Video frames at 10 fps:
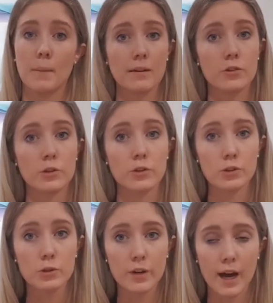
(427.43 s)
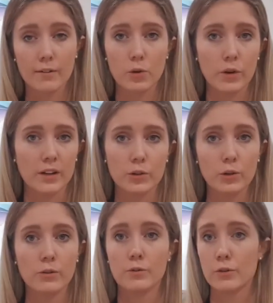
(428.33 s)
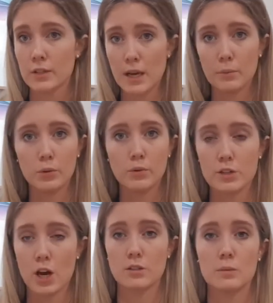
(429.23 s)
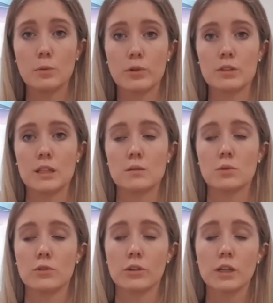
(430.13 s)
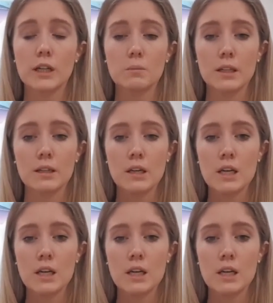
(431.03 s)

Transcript: even though you should have according to, for example, a child support assessment or agreement,